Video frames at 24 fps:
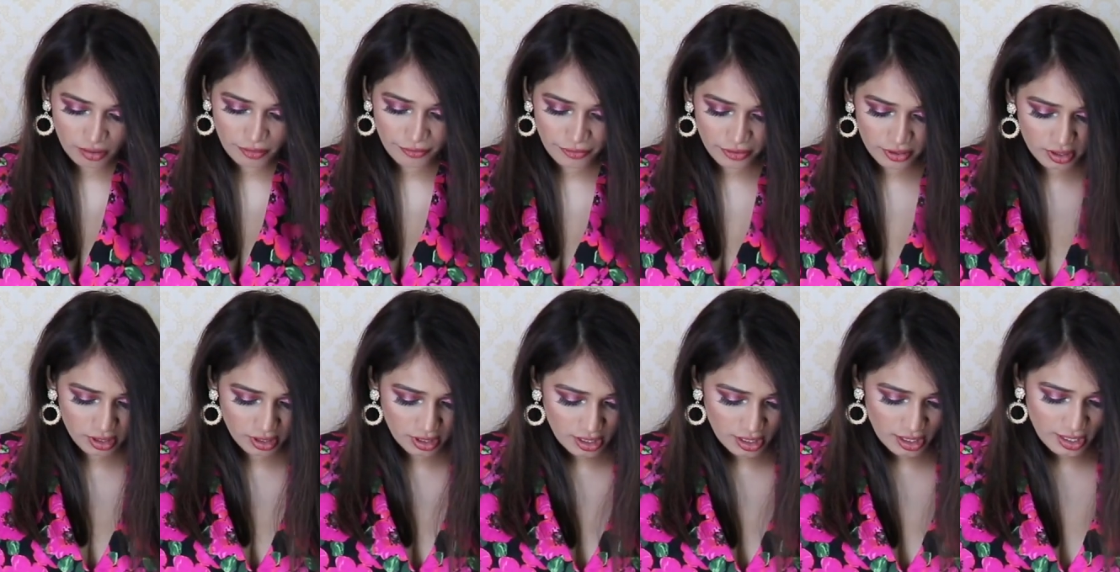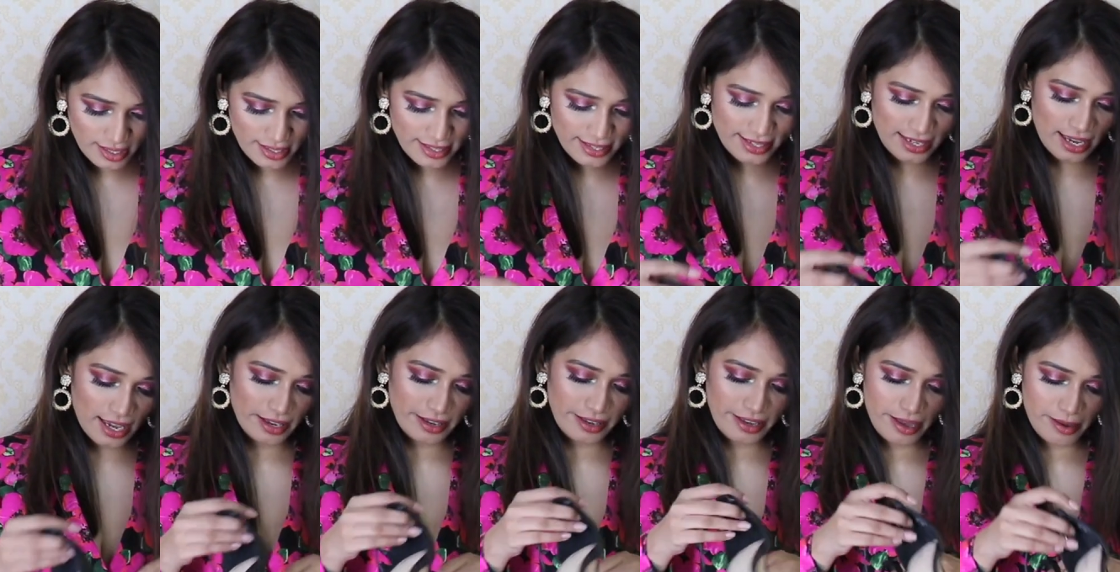for the heels,
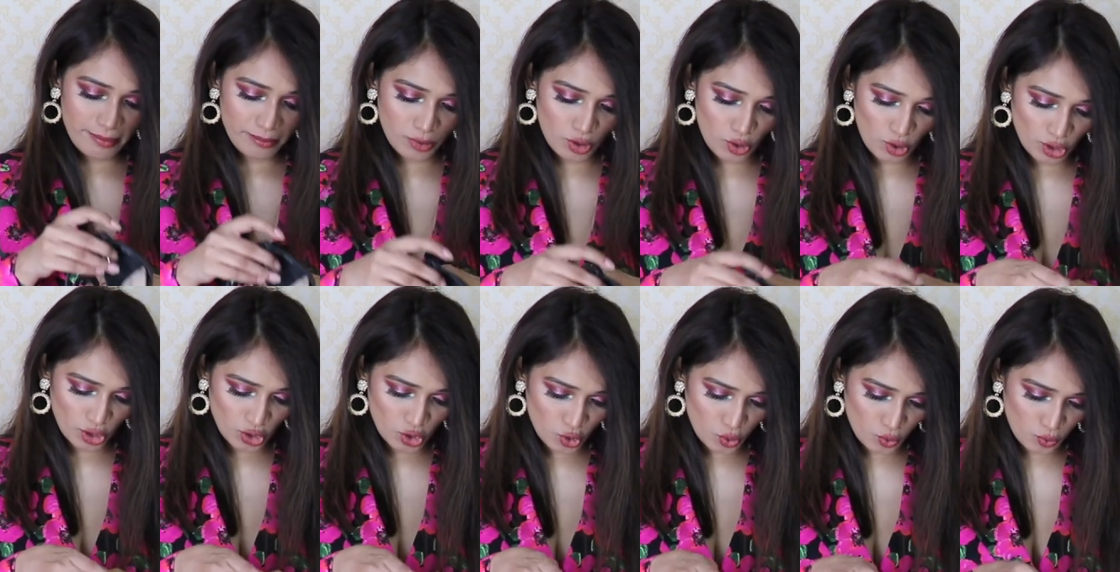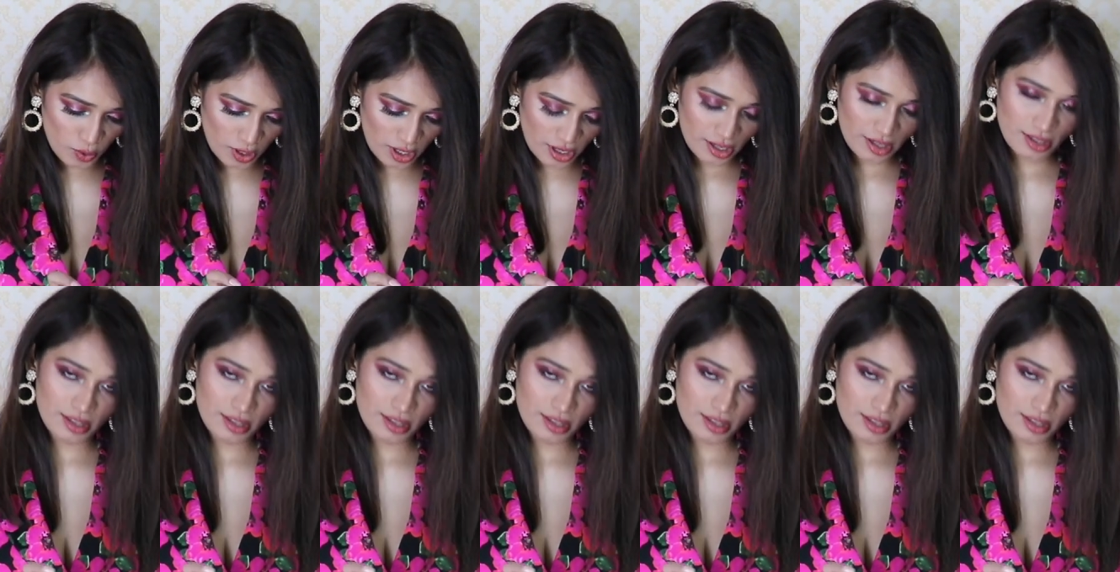I am going to wear